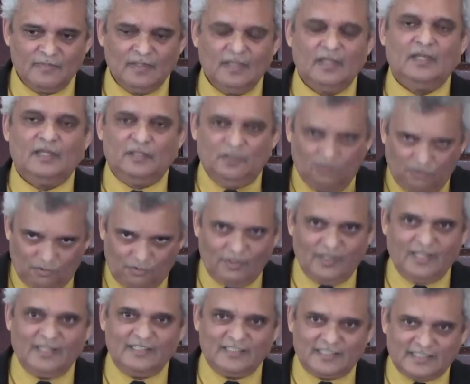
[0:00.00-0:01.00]
You
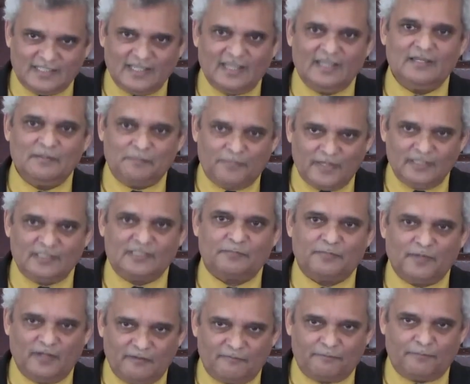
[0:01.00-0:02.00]
all understand the
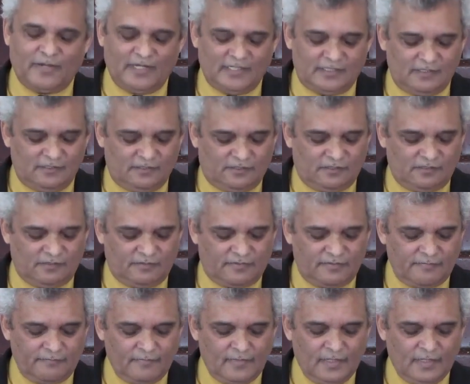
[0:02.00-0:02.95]
principle of present truth.